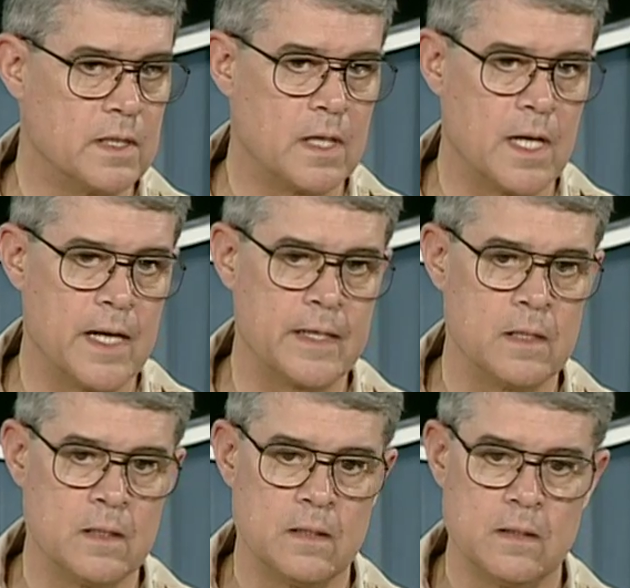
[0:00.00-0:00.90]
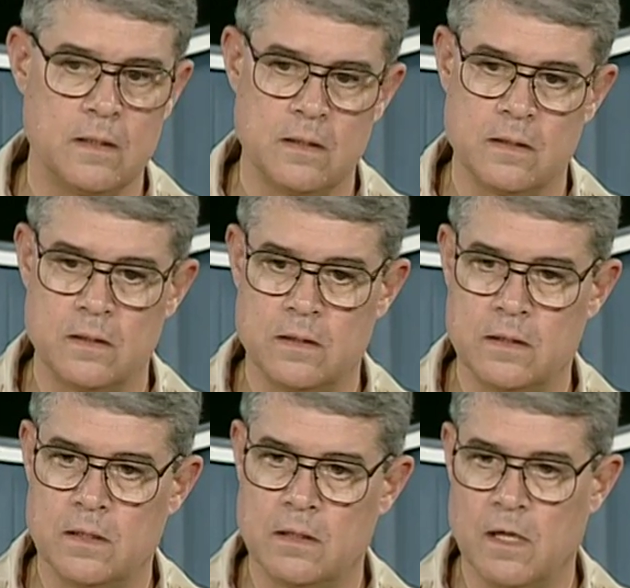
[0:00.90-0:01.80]
in line,
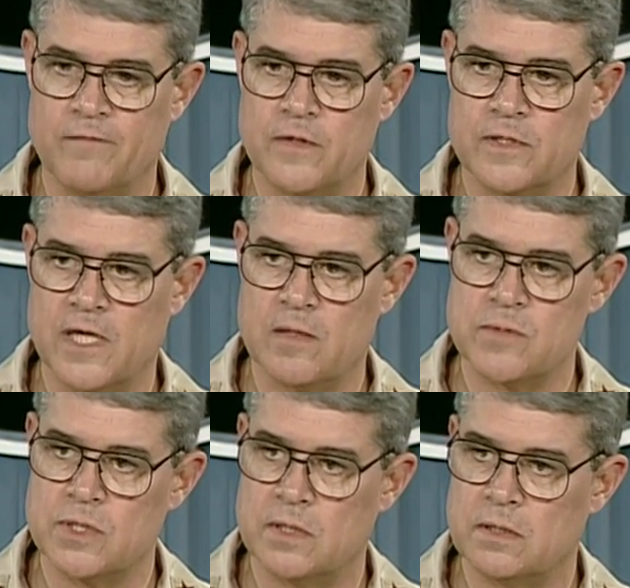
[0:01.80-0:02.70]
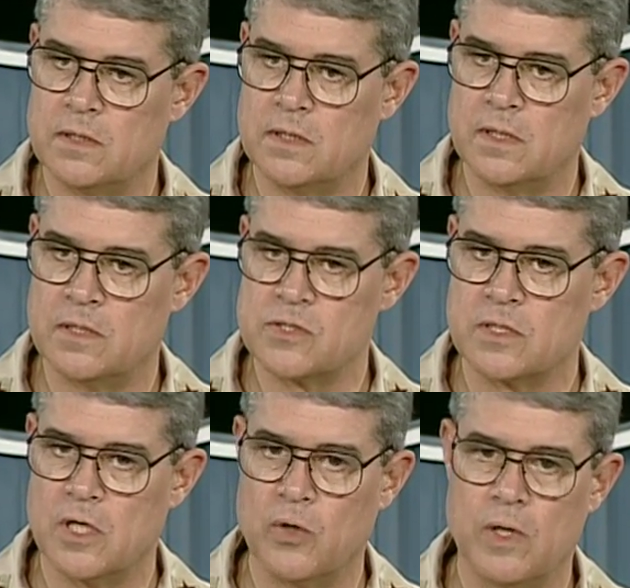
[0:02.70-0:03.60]
uh, oftentimes in, uh, in
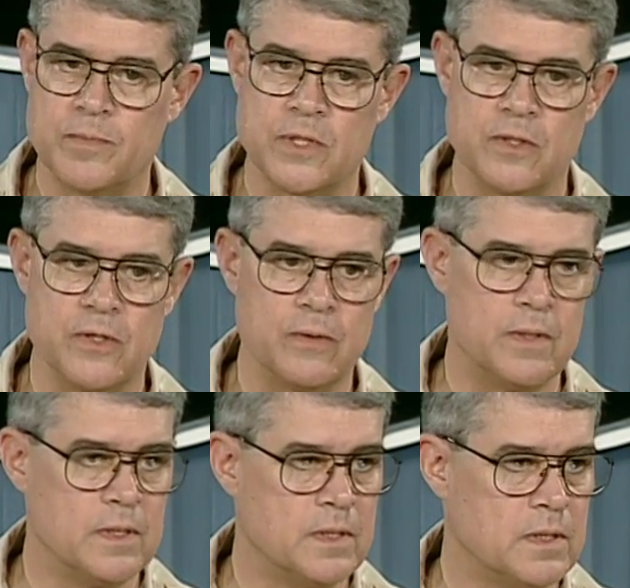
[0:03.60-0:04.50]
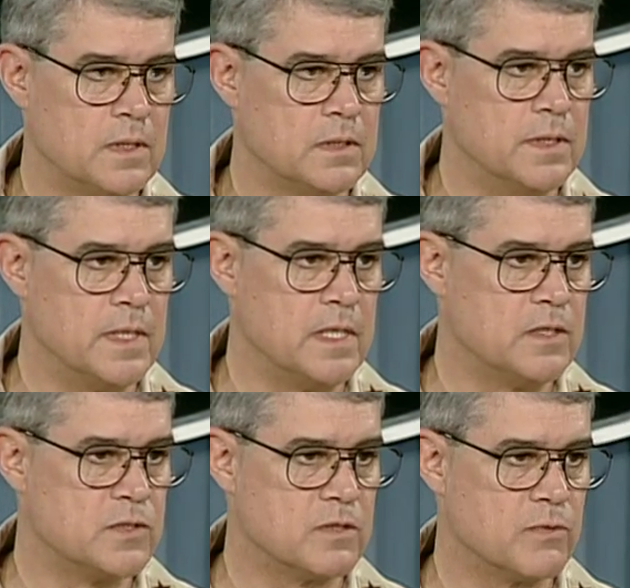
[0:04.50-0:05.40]
snow up to their
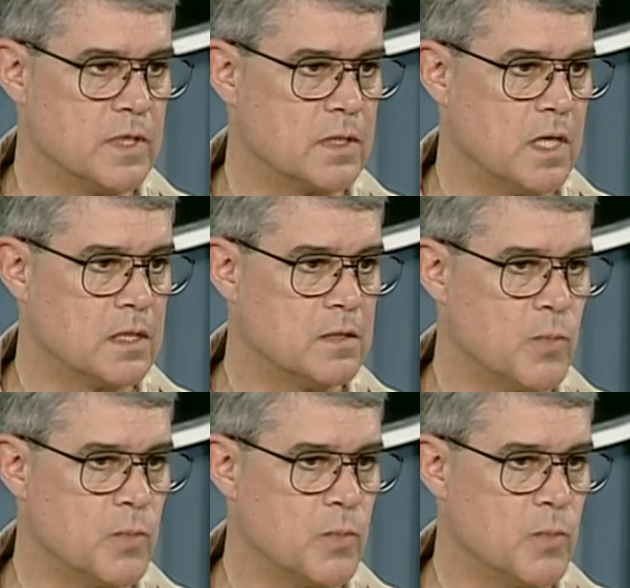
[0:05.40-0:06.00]
knees at 3 o'clock in the